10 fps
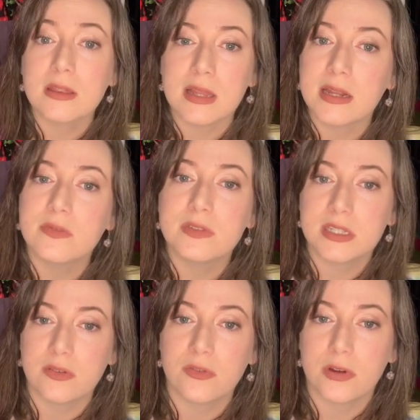lot of
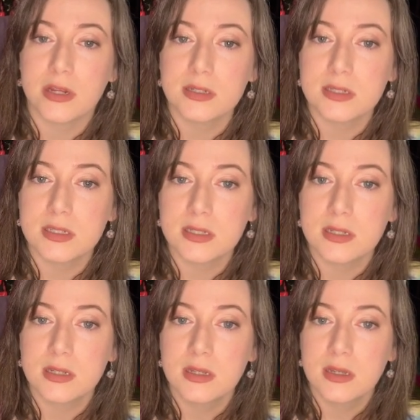different
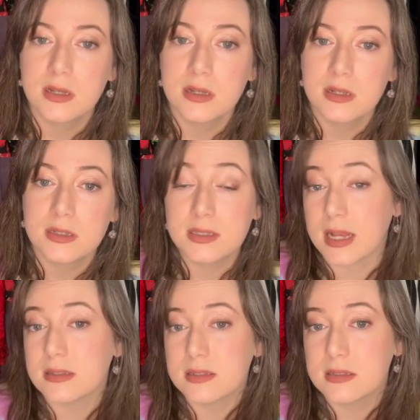
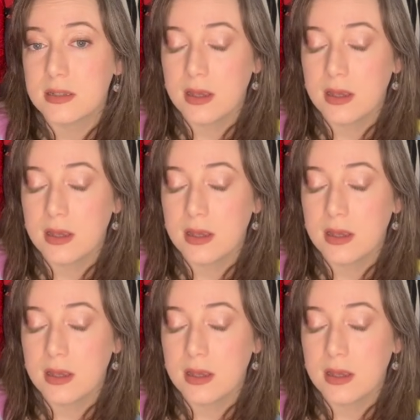scents.